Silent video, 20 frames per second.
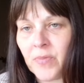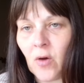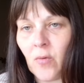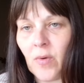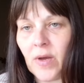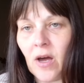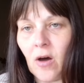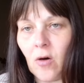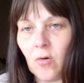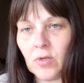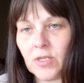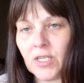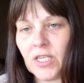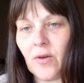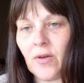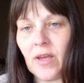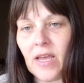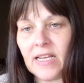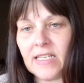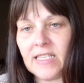we are
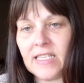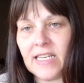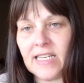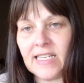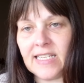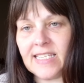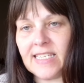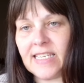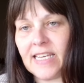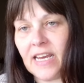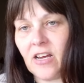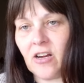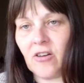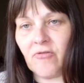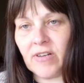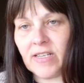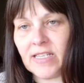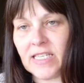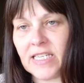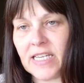also getting
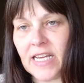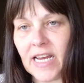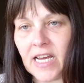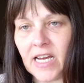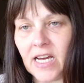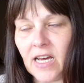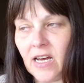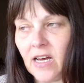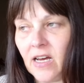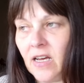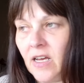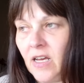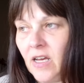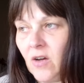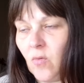sicker and sicker.